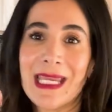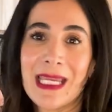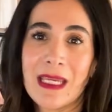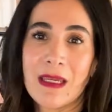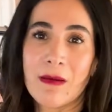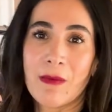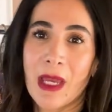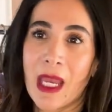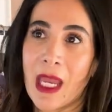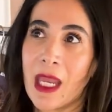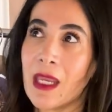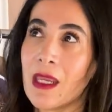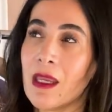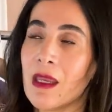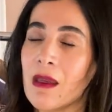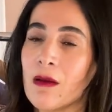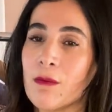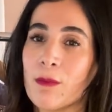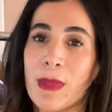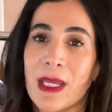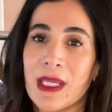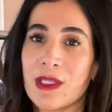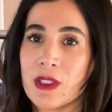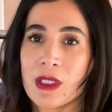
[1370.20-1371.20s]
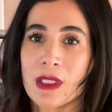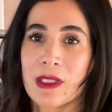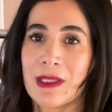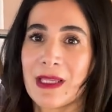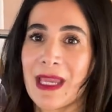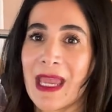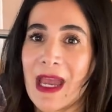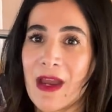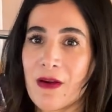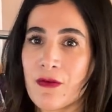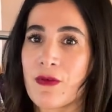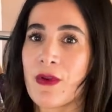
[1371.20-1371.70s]
eBay,
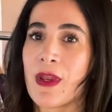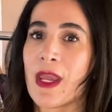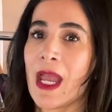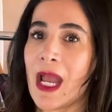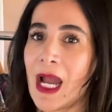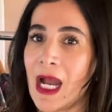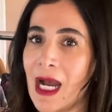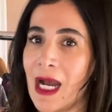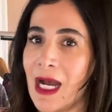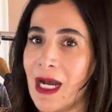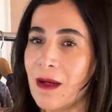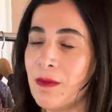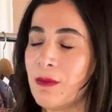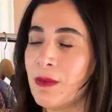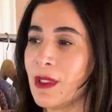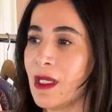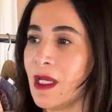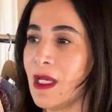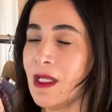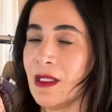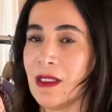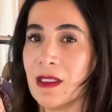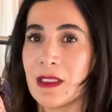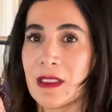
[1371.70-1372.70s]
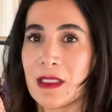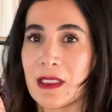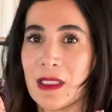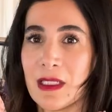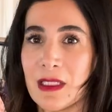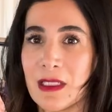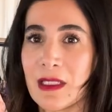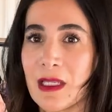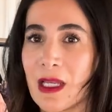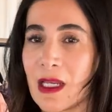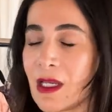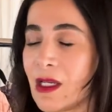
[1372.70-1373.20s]
basically every app, and this
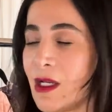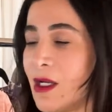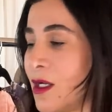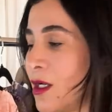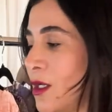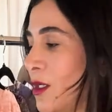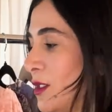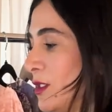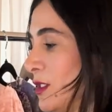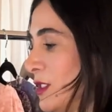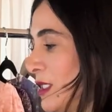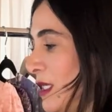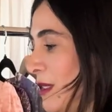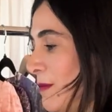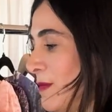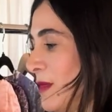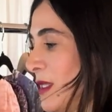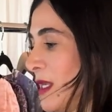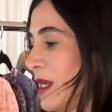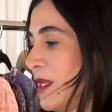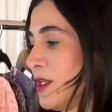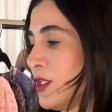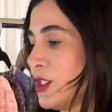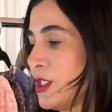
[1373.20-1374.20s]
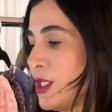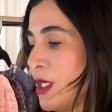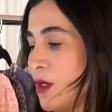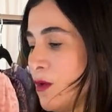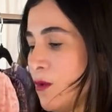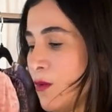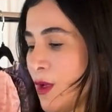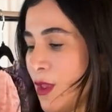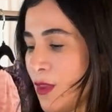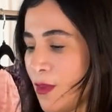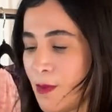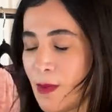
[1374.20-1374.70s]
is like a good tip that I share
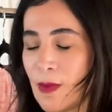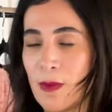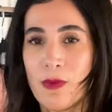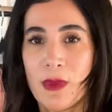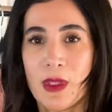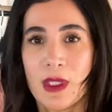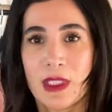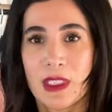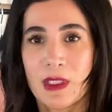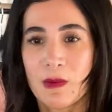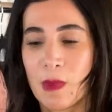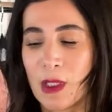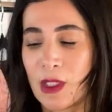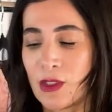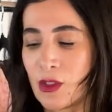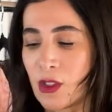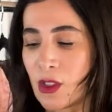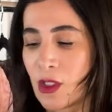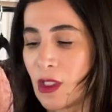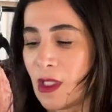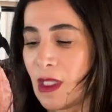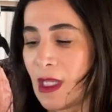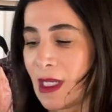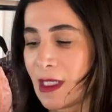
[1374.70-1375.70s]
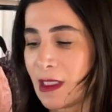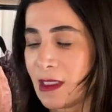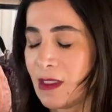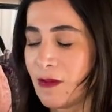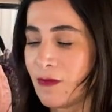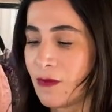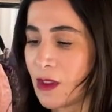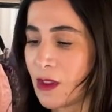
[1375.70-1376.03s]
with the Splendor Collective a